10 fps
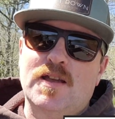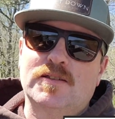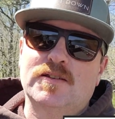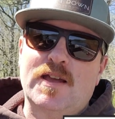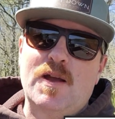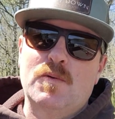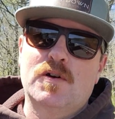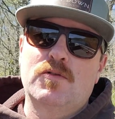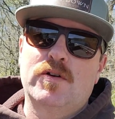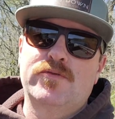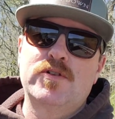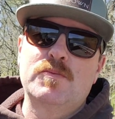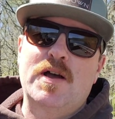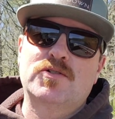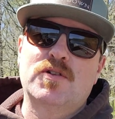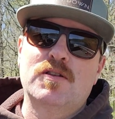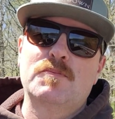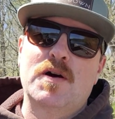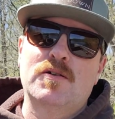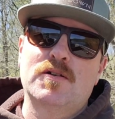and today we're going to review my
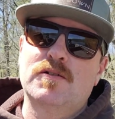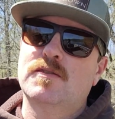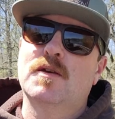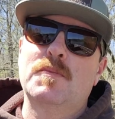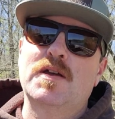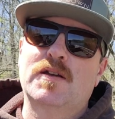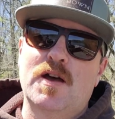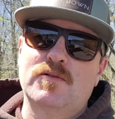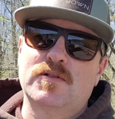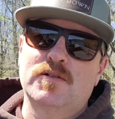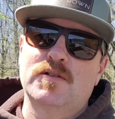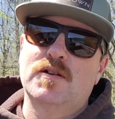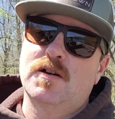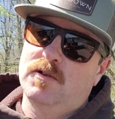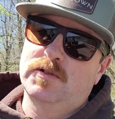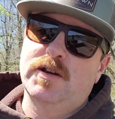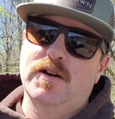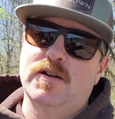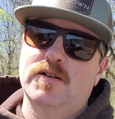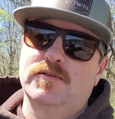trolling motor, the Minn Kota
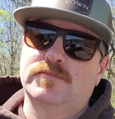Ulterra.